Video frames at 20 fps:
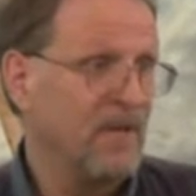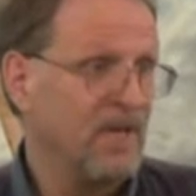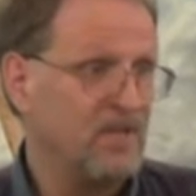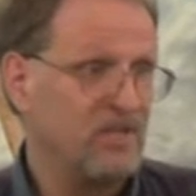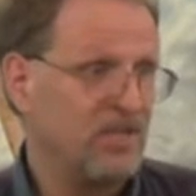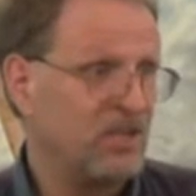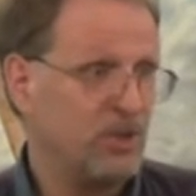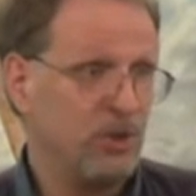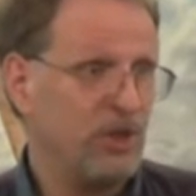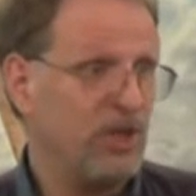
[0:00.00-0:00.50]
He
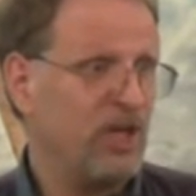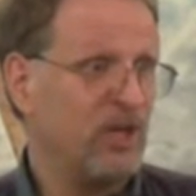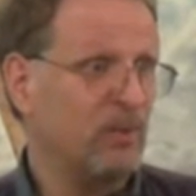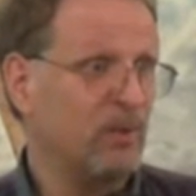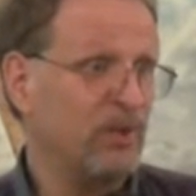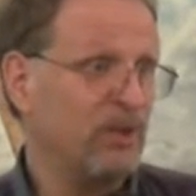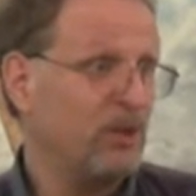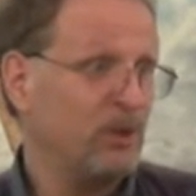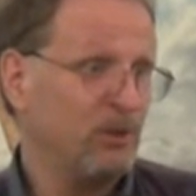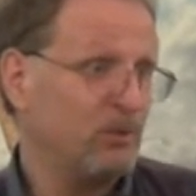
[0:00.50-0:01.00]
said, you need to
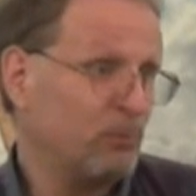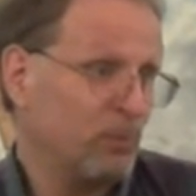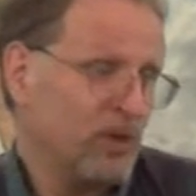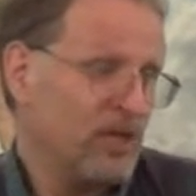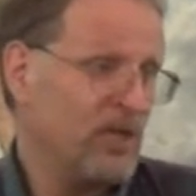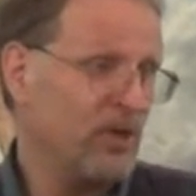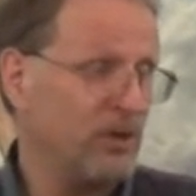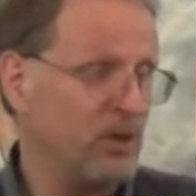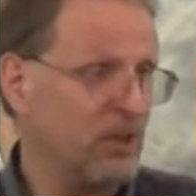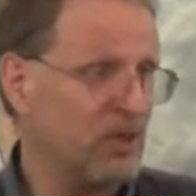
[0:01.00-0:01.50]

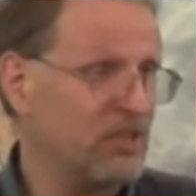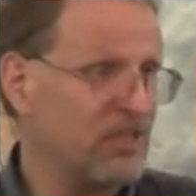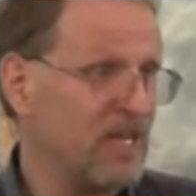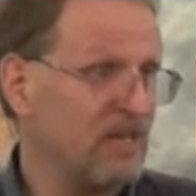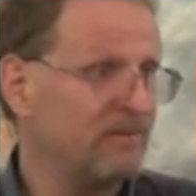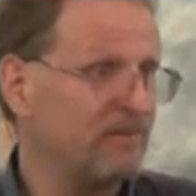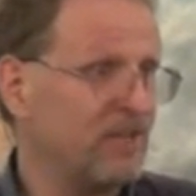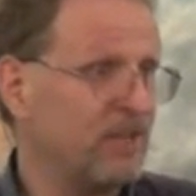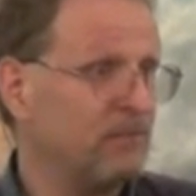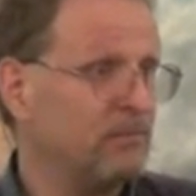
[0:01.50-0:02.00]
renew
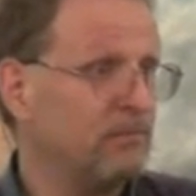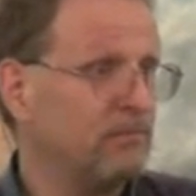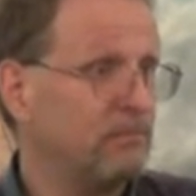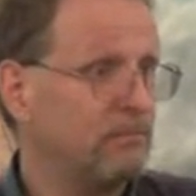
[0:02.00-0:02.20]
yourself too.